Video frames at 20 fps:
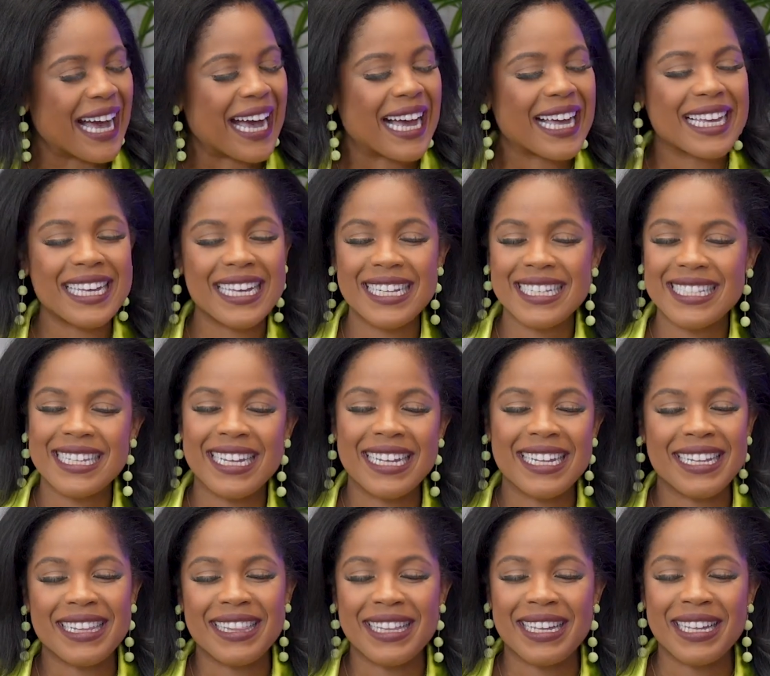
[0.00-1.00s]
I can't say
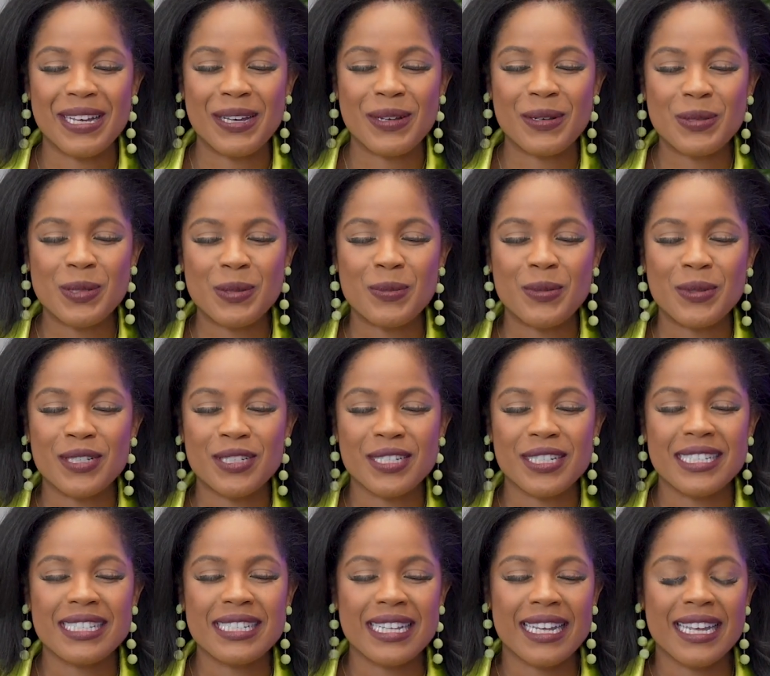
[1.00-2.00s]
anything else, but
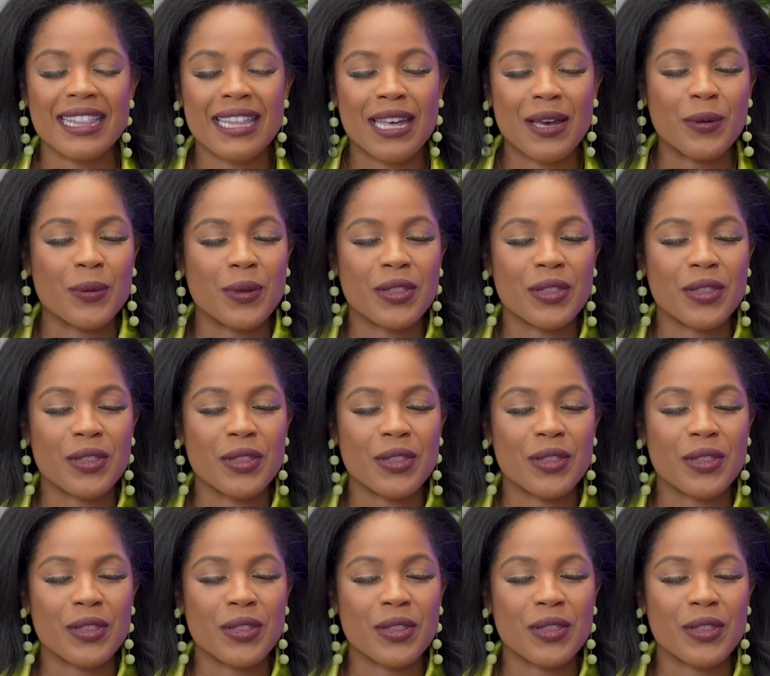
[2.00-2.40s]
just take that